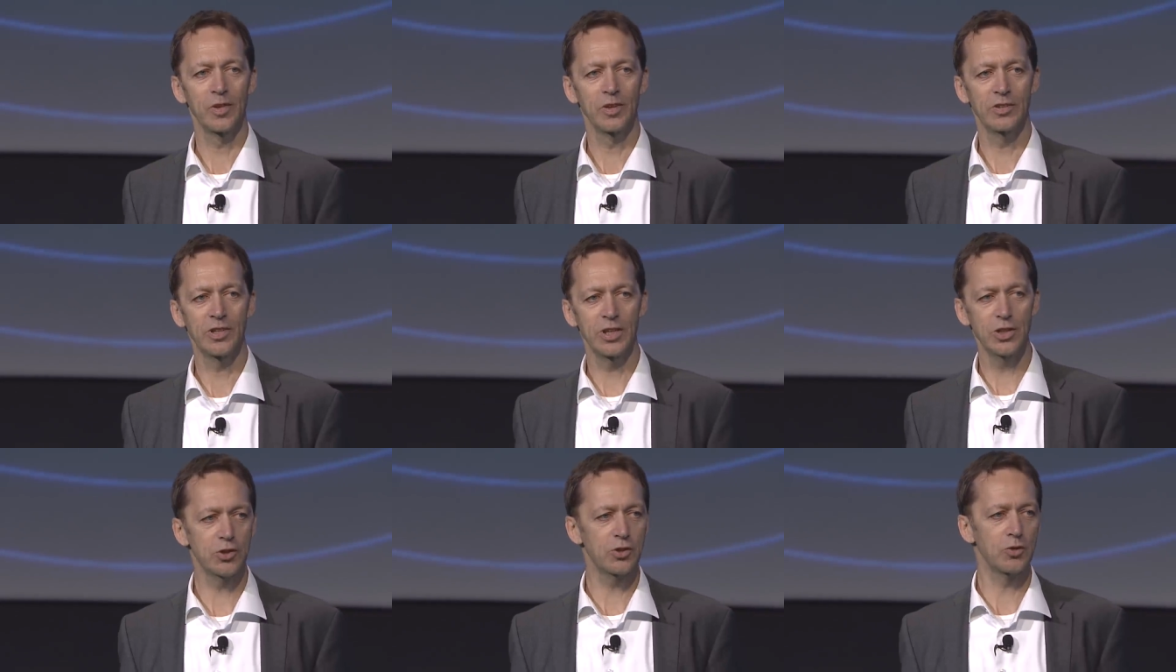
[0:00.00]

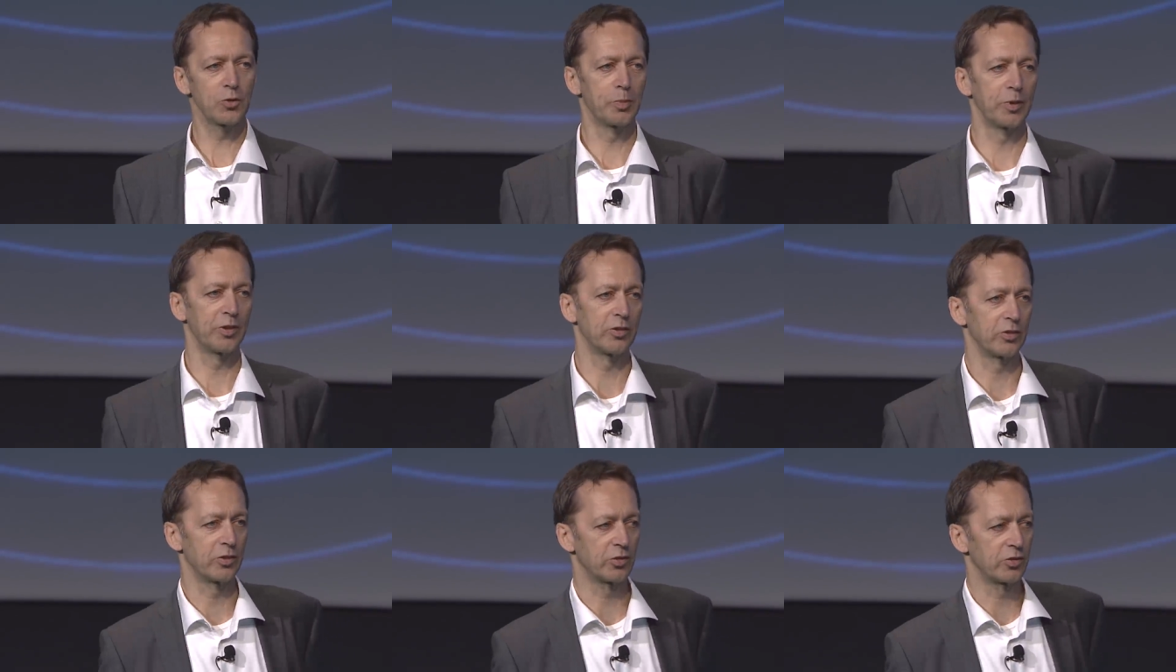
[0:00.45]
digital
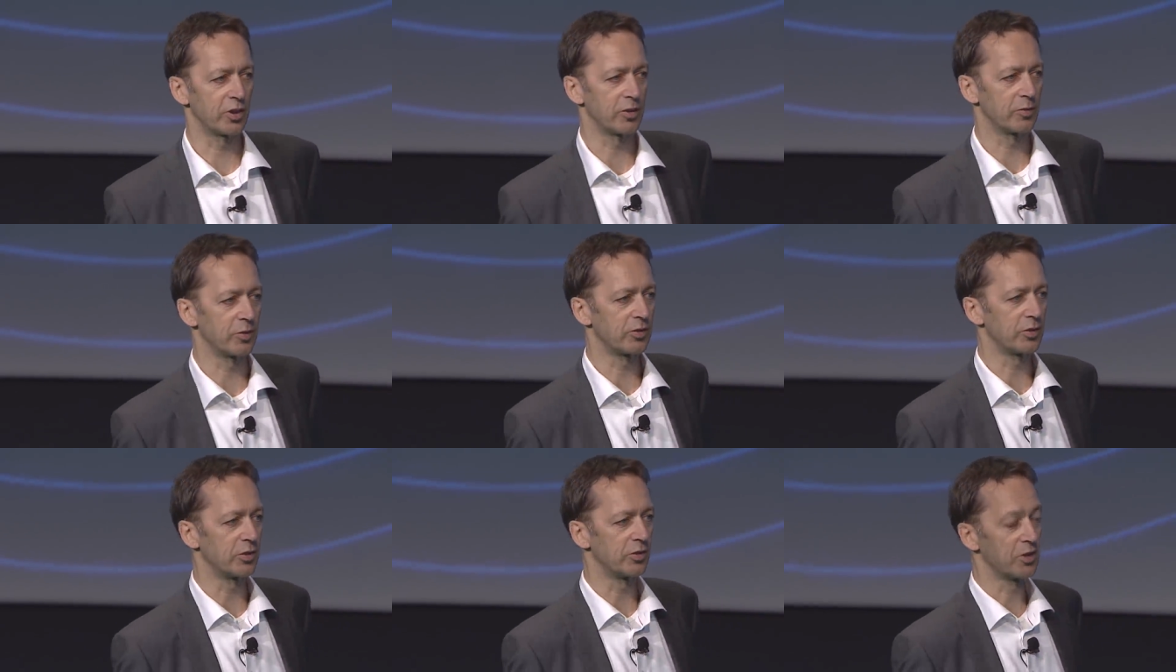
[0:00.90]
business
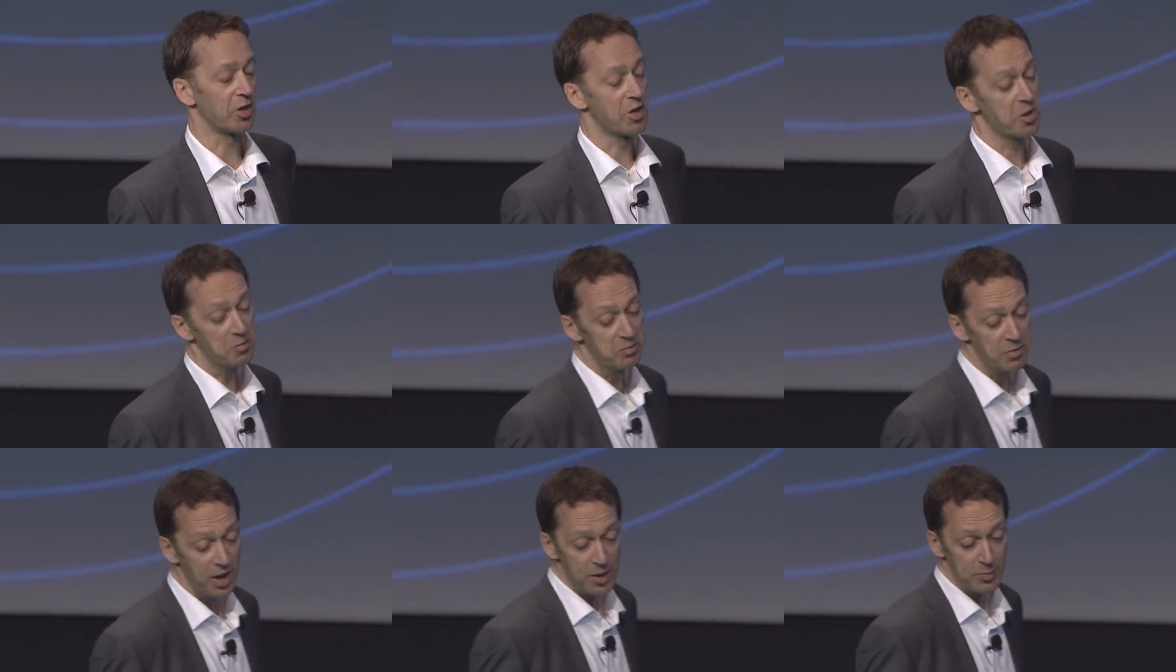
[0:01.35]
services.
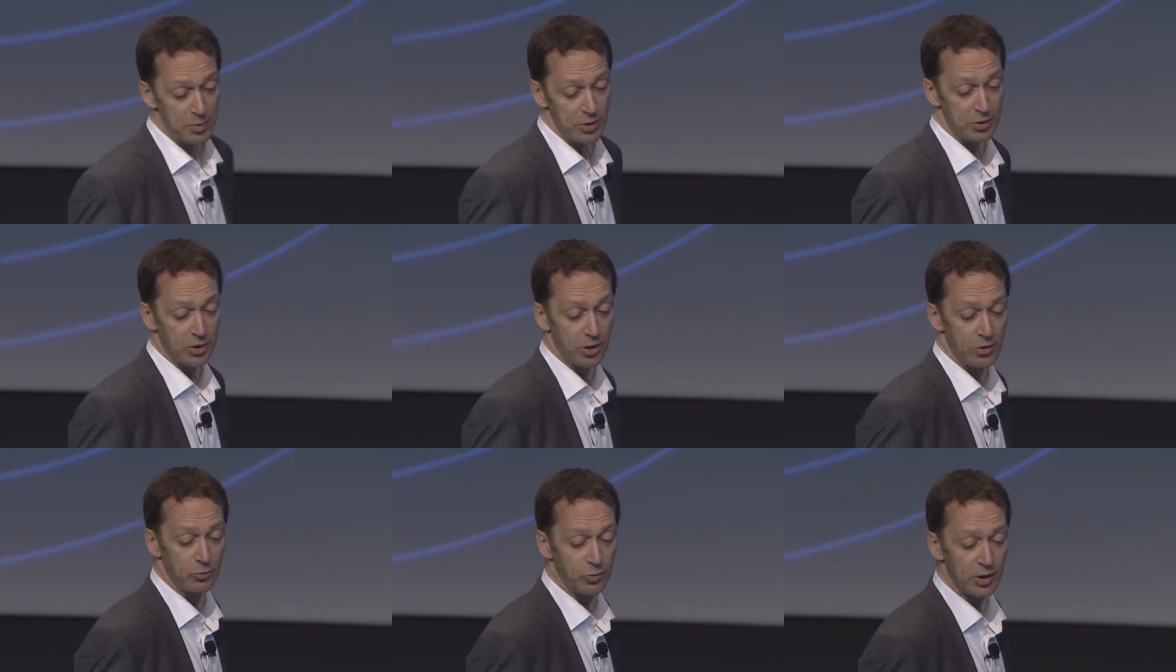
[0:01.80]
Maybe you
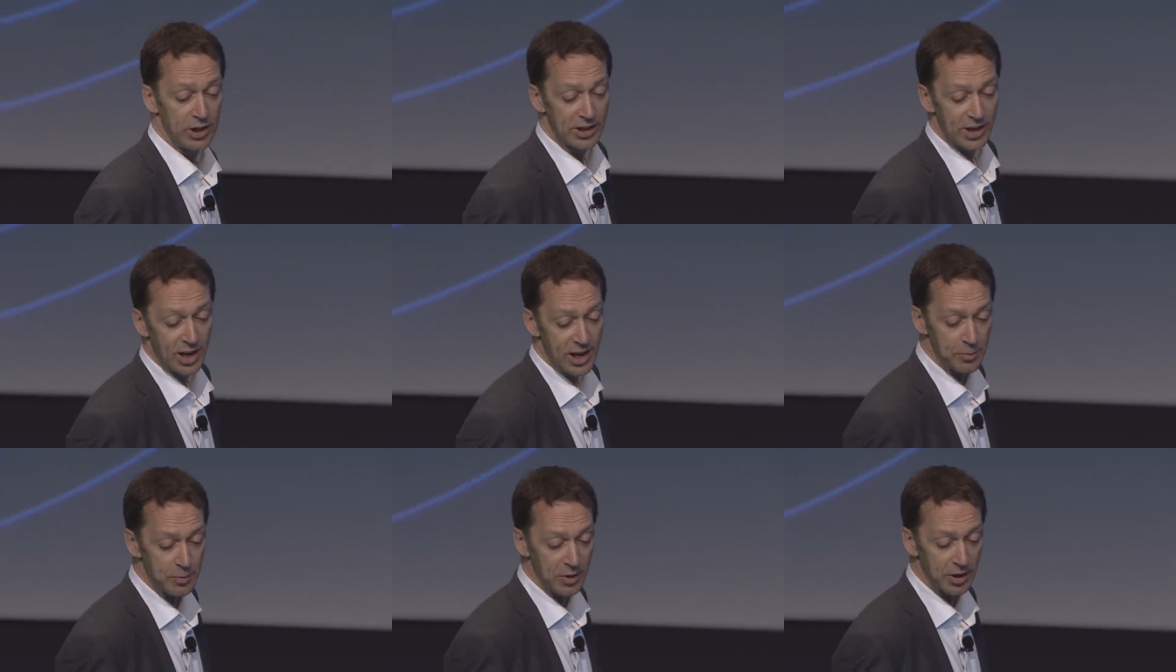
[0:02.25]
don't
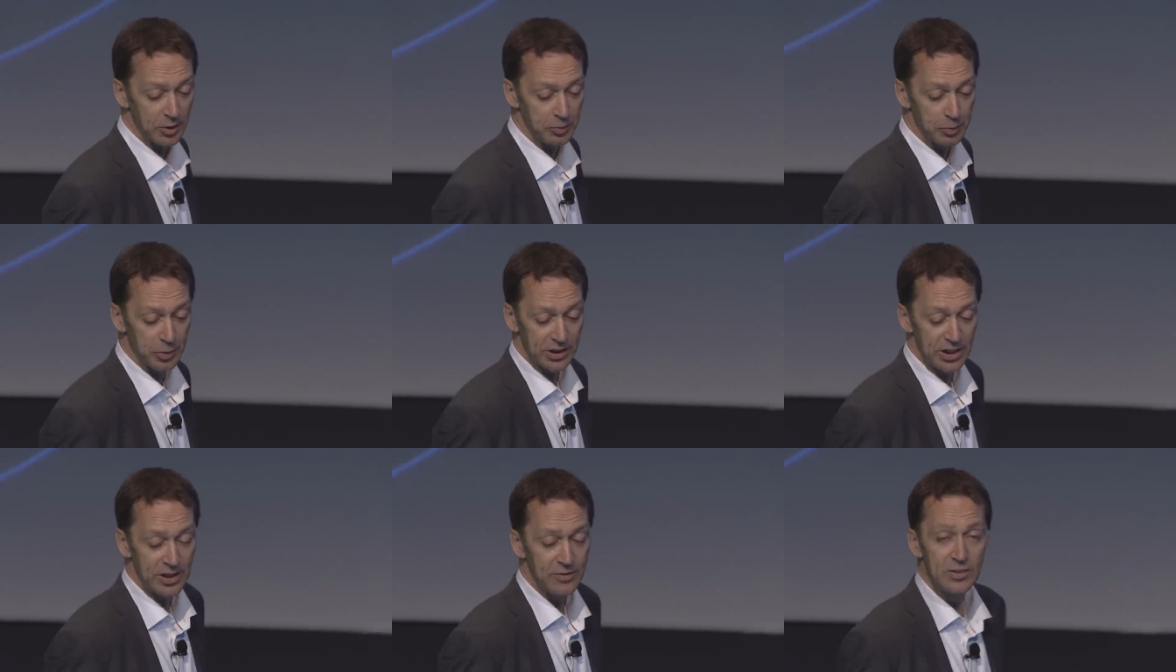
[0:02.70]
rename it,
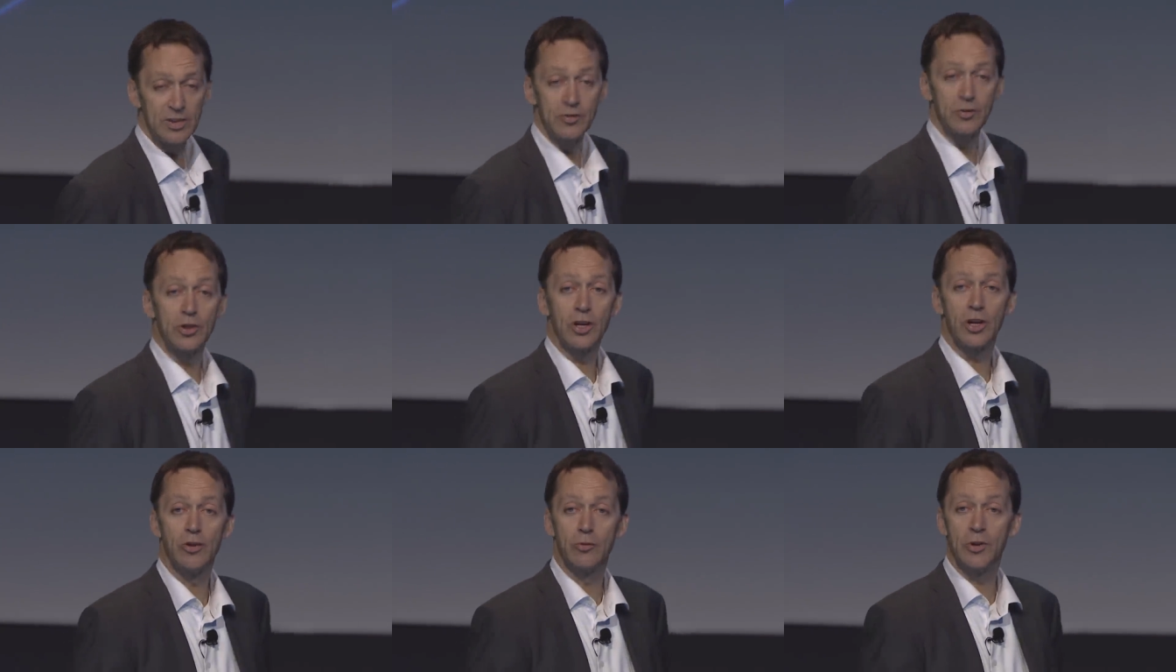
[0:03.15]
but even if
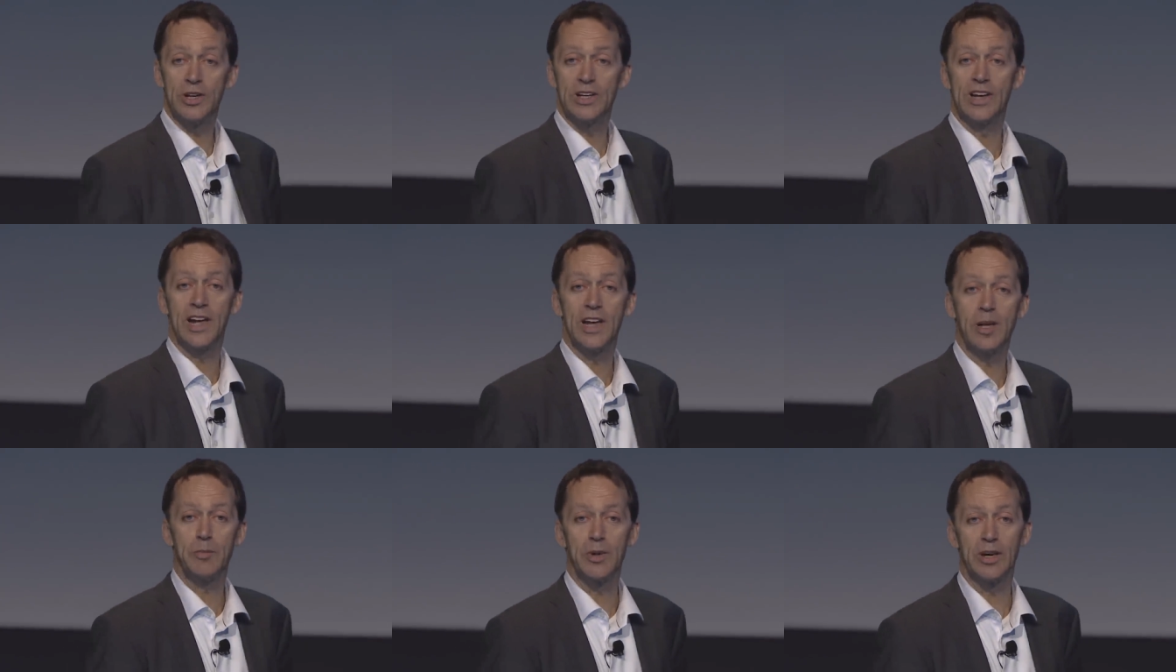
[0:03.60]
you don't
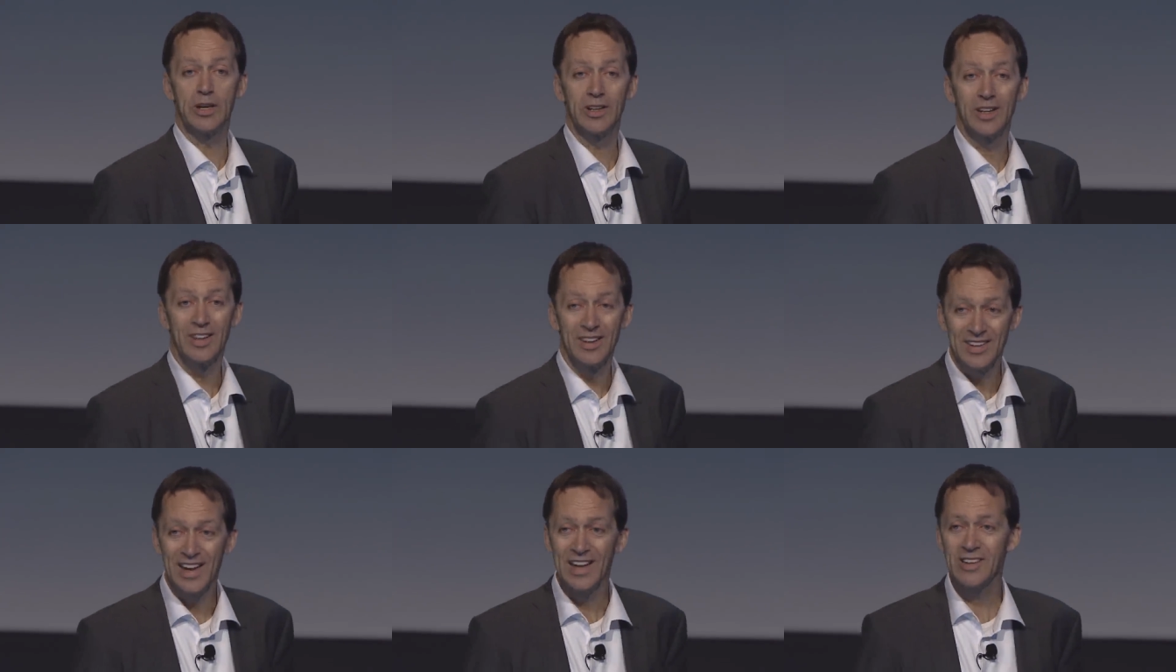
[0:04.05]
rename it,
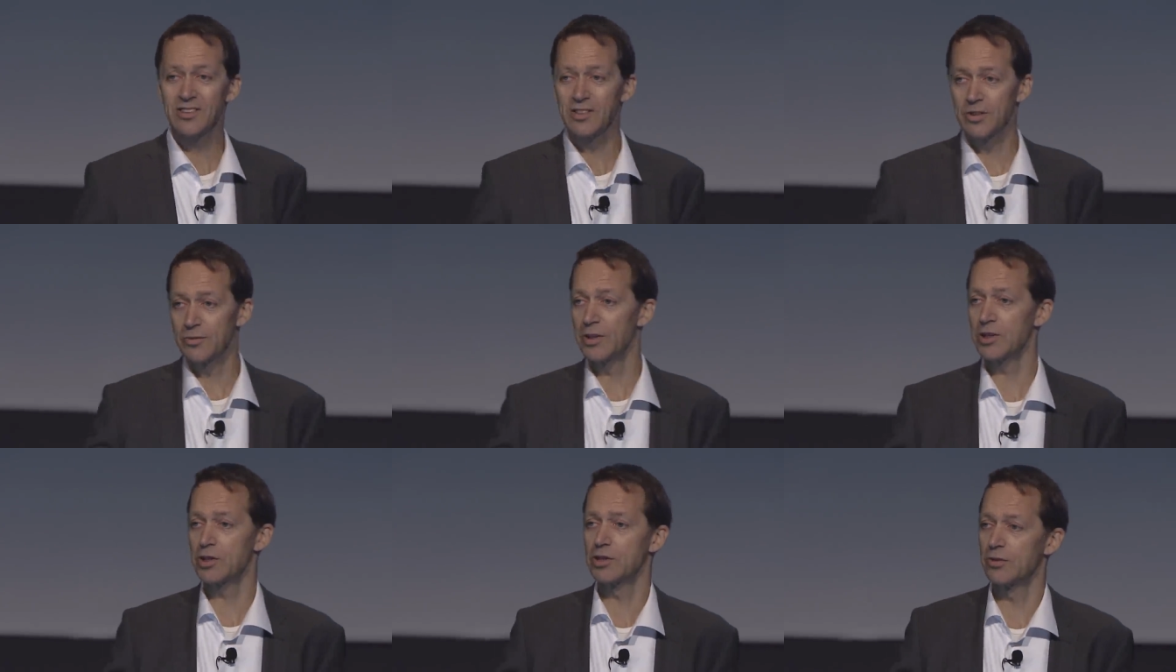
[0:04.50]
that's the
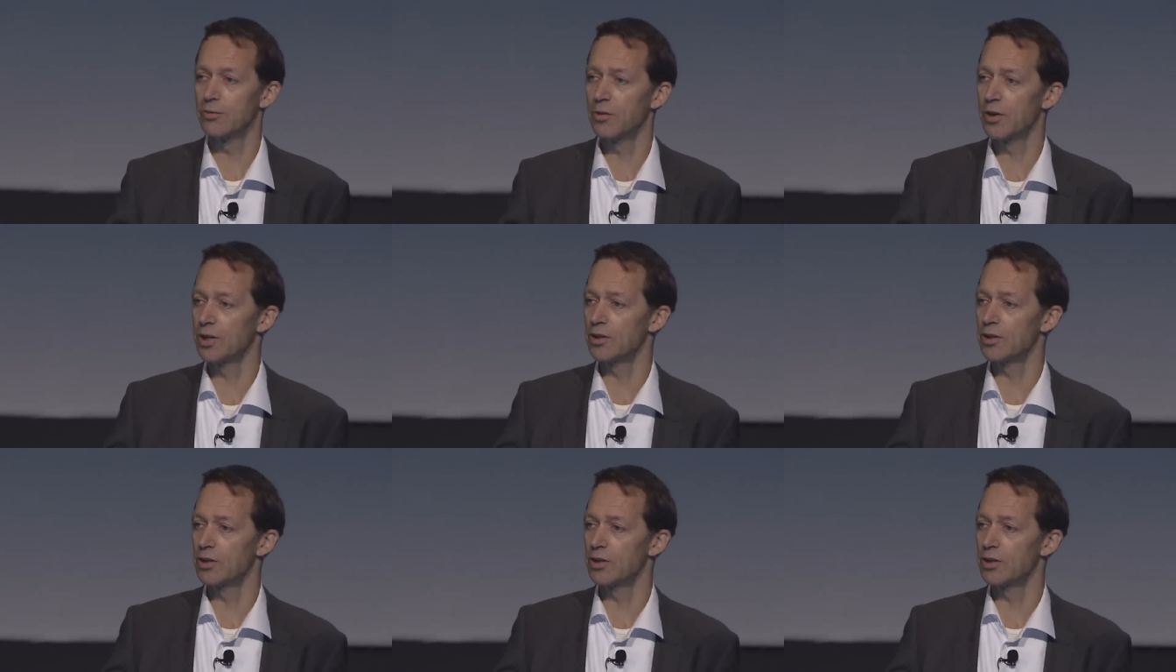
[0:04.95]
vision of where